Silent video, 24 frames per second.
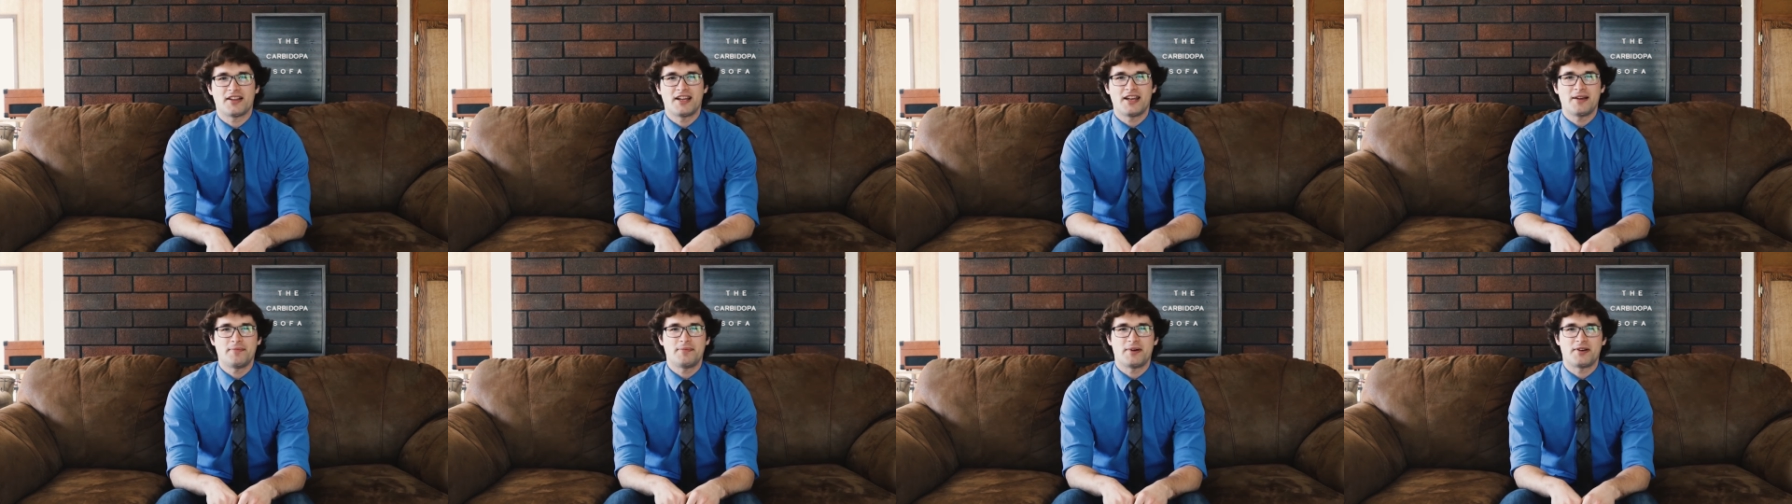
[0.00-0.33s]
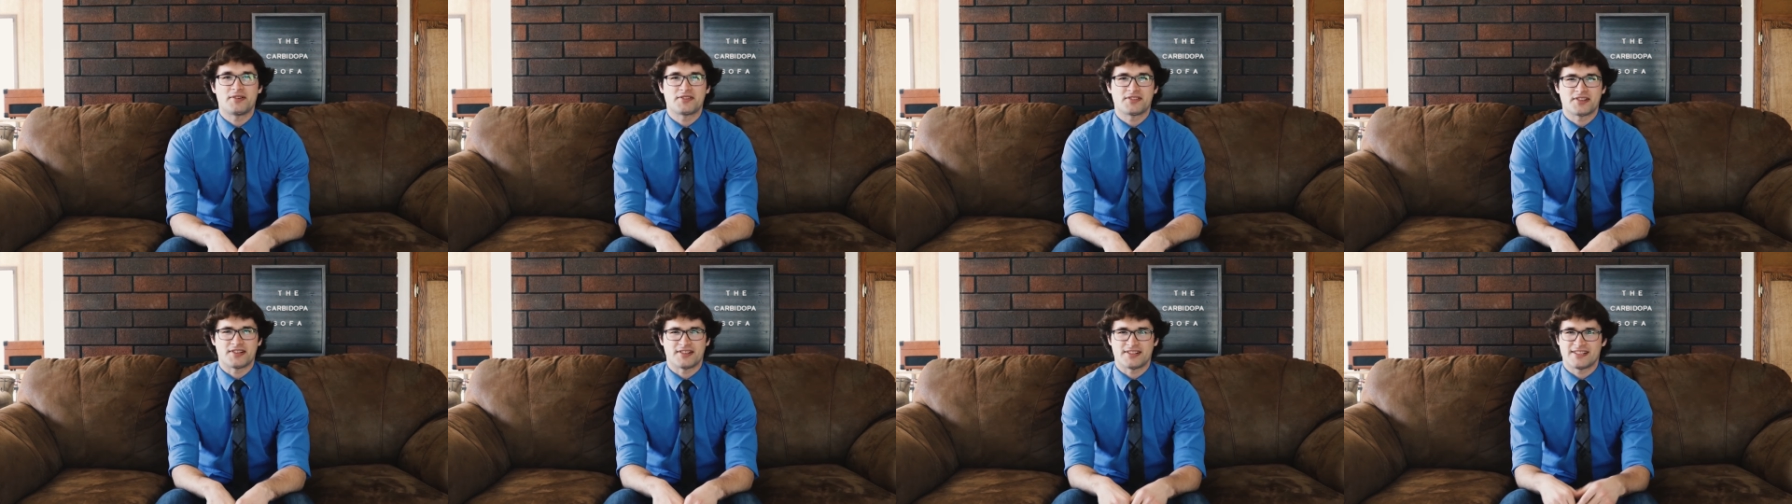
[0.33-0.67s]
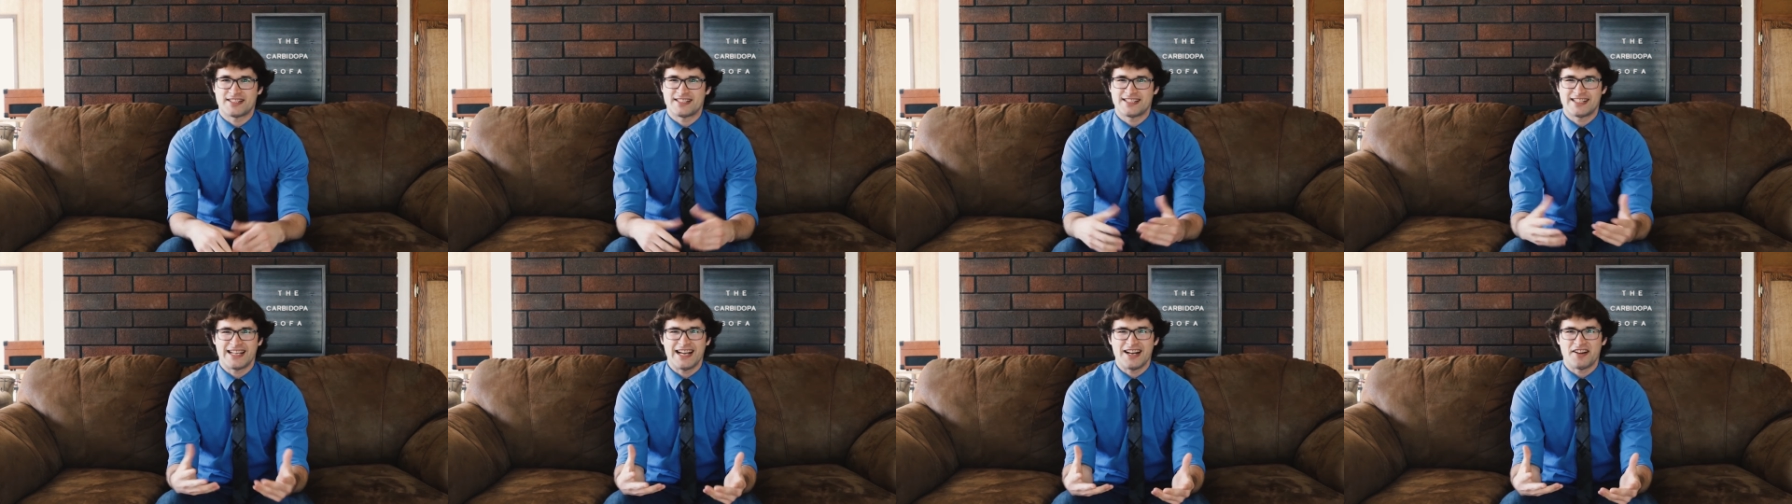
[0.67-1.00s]
hippos are
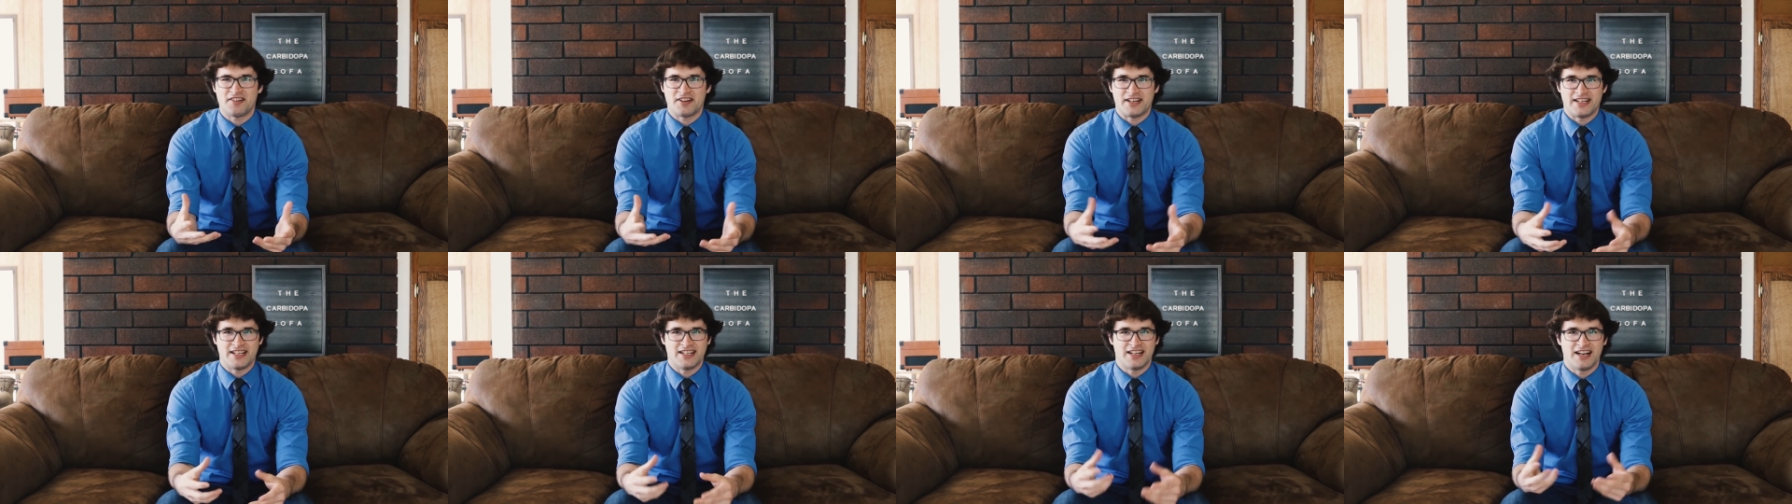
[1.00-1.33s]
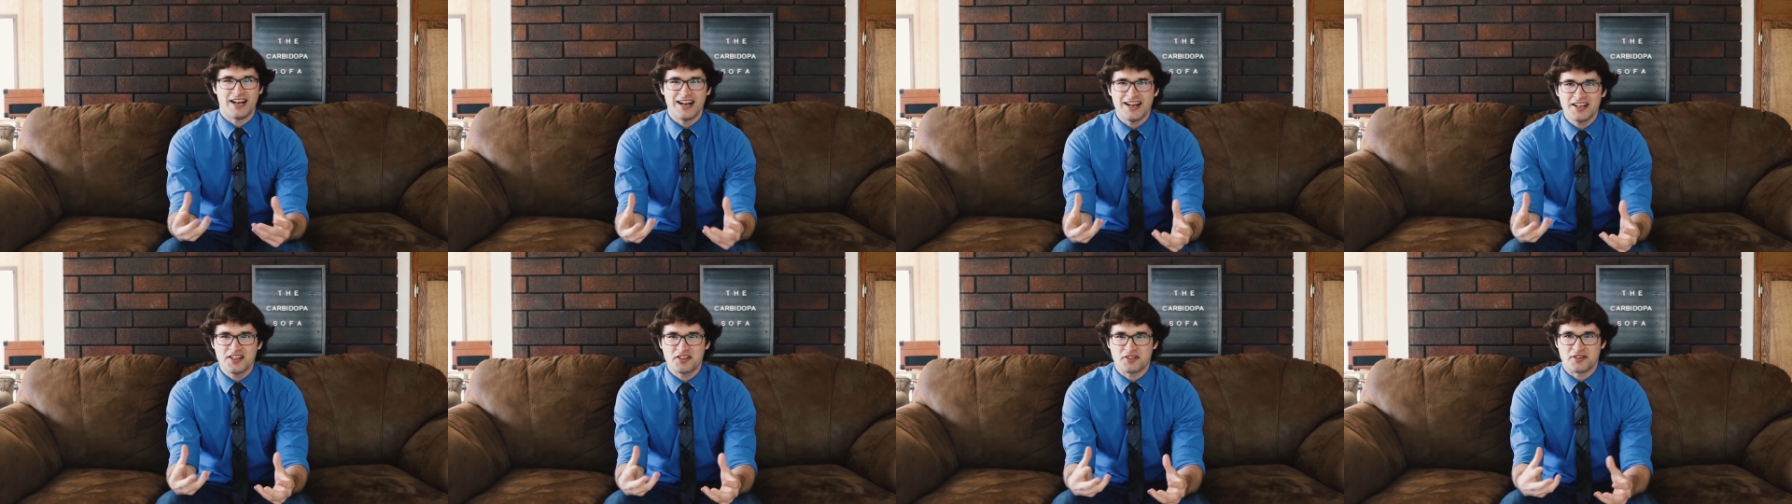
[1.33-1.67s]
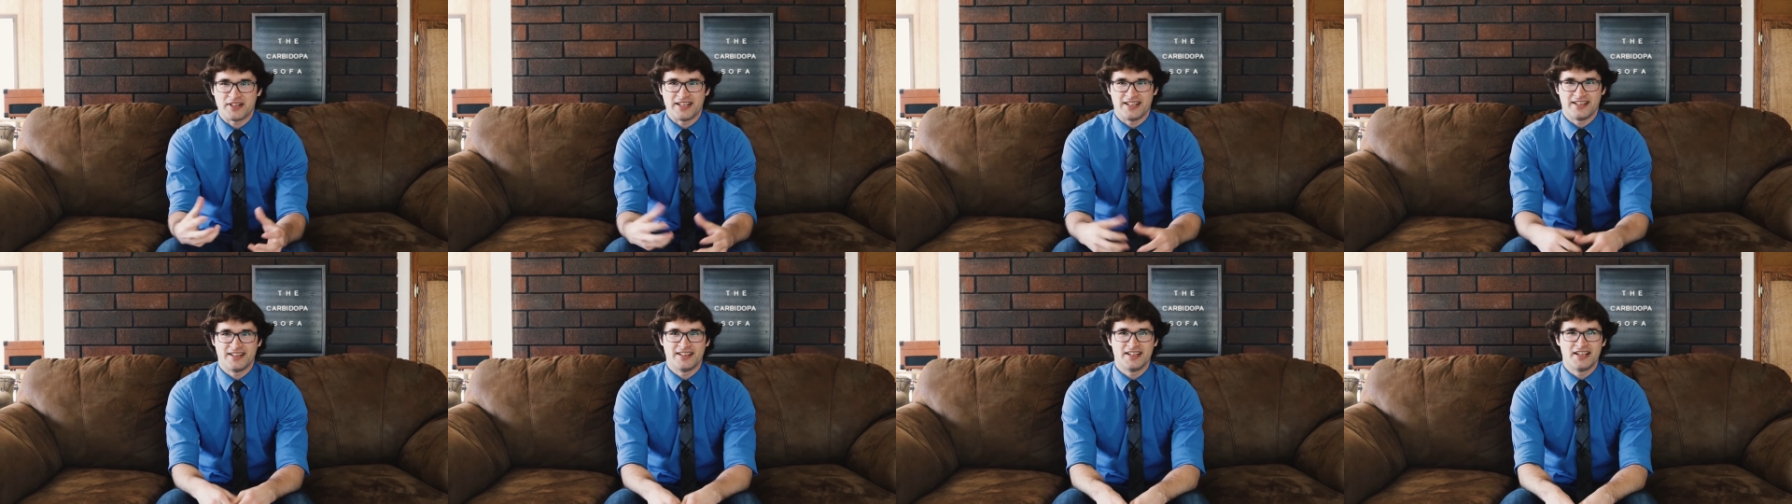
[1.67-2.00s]
scary,
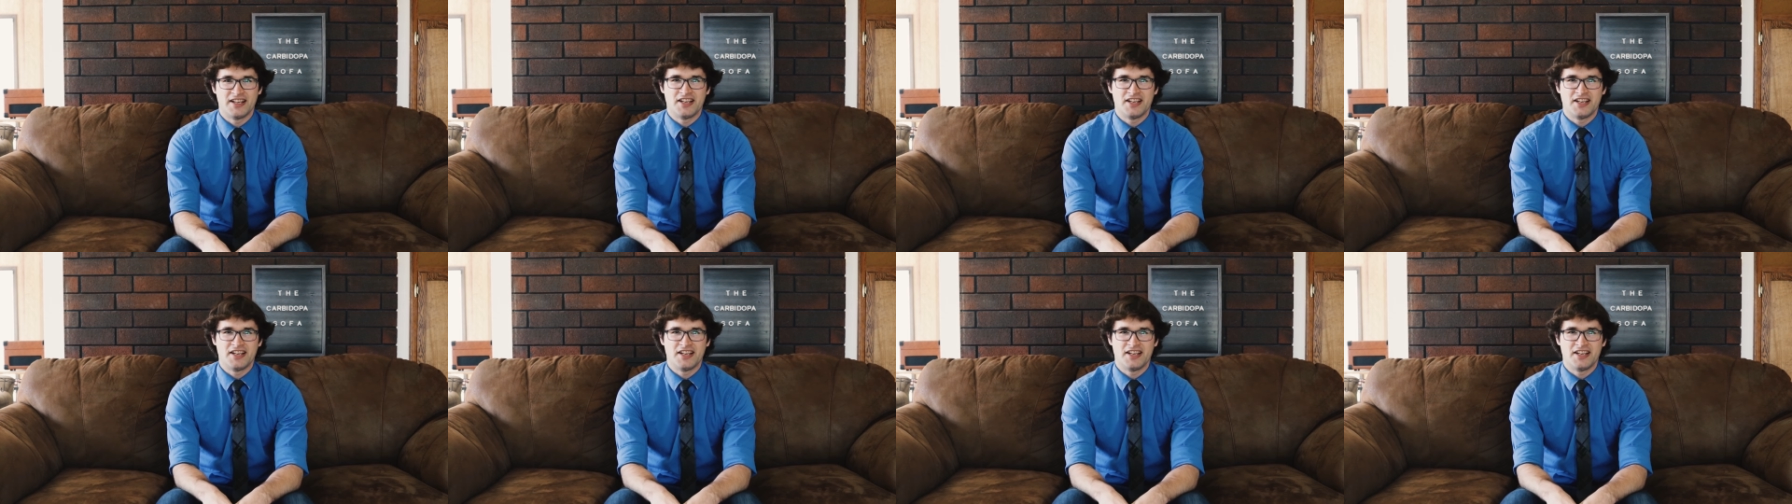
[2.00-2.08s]
hungry,